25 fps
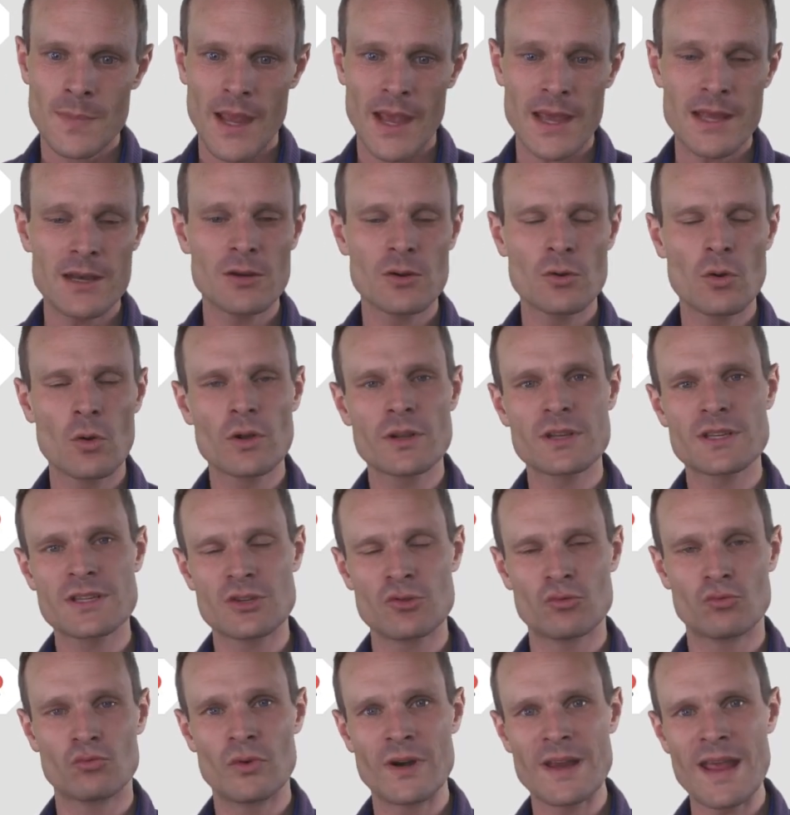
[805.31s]
And in order
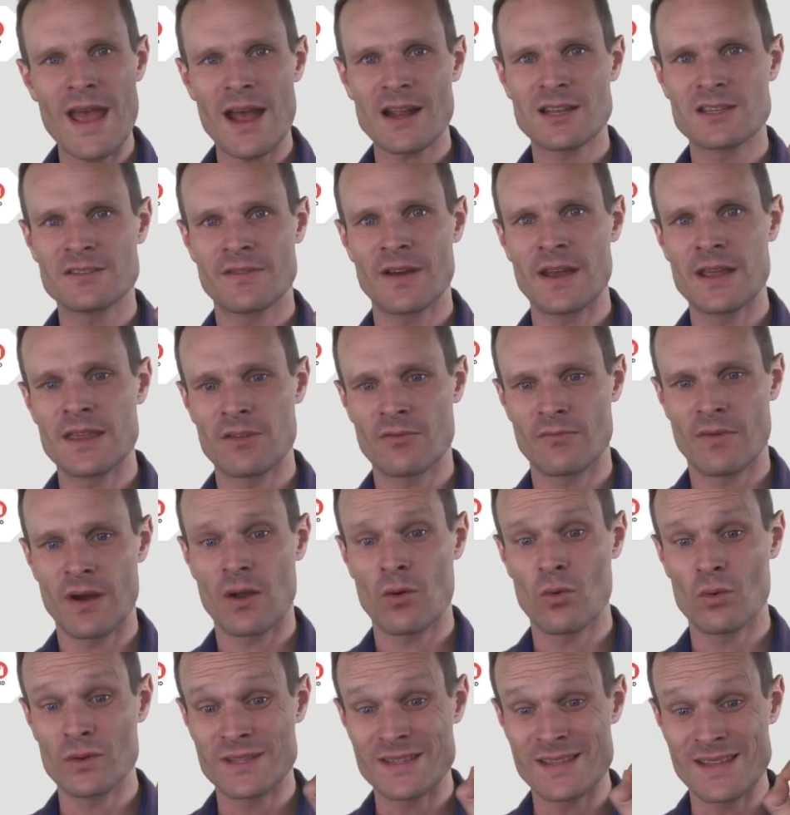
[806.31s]
to reactivate the
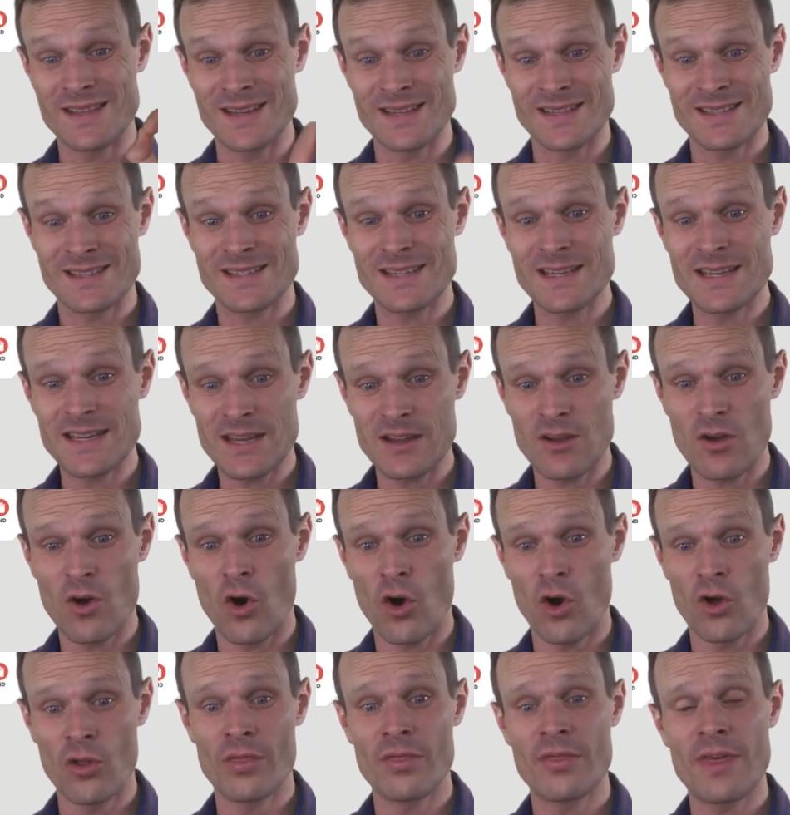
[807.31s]
records that are sitting
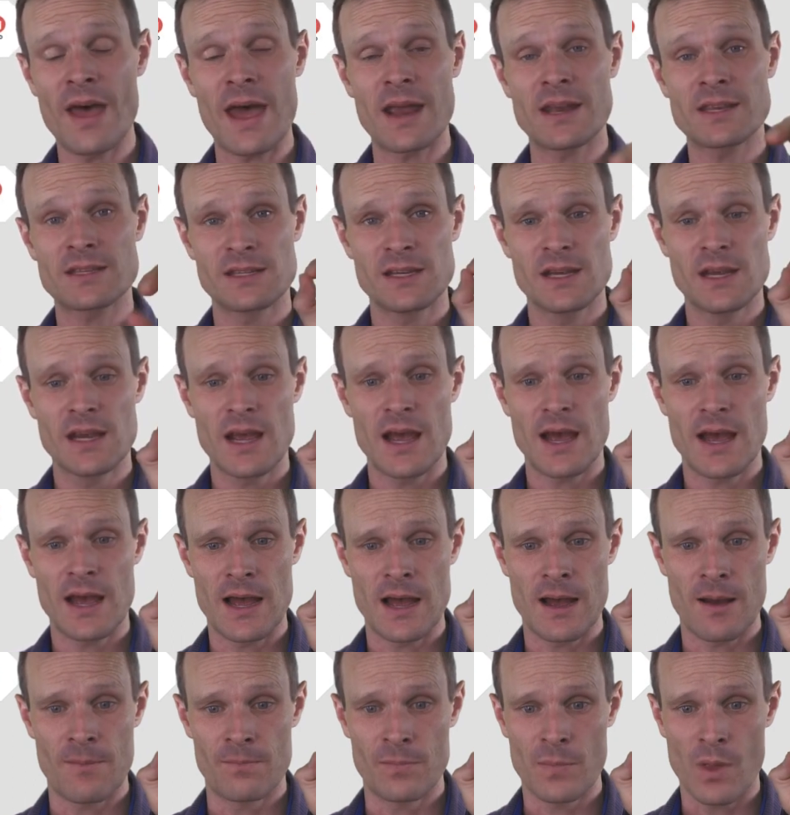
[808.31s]
on that
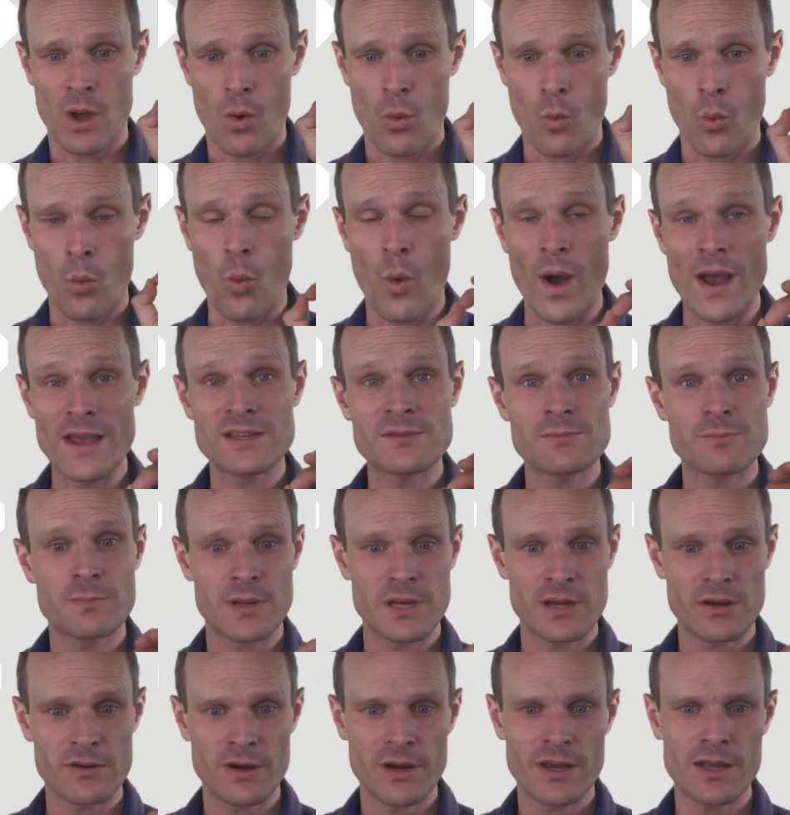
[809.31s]
wait
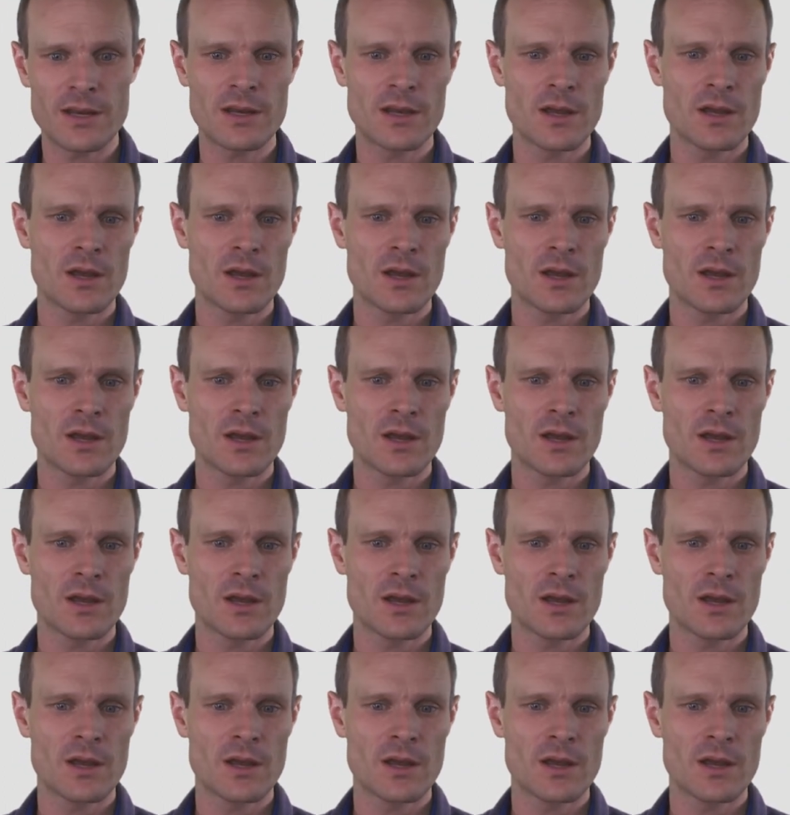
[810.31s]
period,